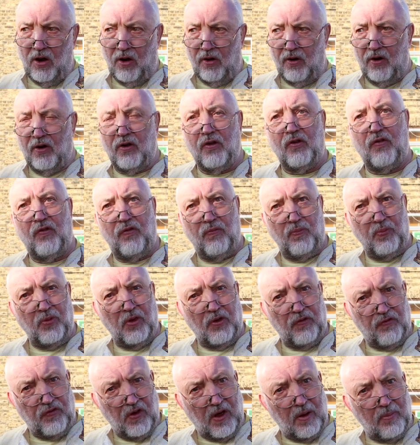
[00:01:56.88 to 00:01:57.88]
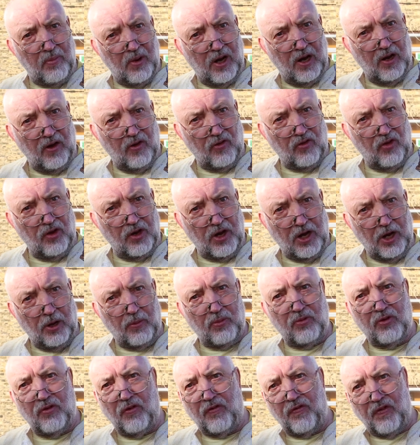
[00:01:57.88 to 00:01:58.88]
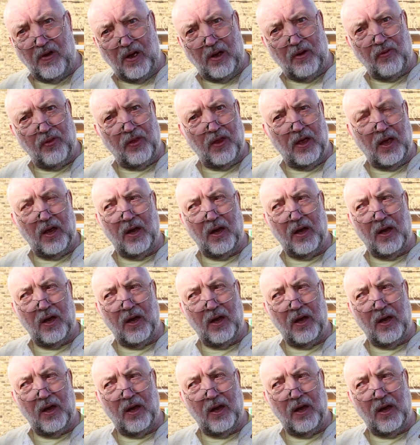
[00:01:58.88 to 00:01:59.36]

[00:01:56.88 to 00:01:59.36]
Lawrence families that helped to found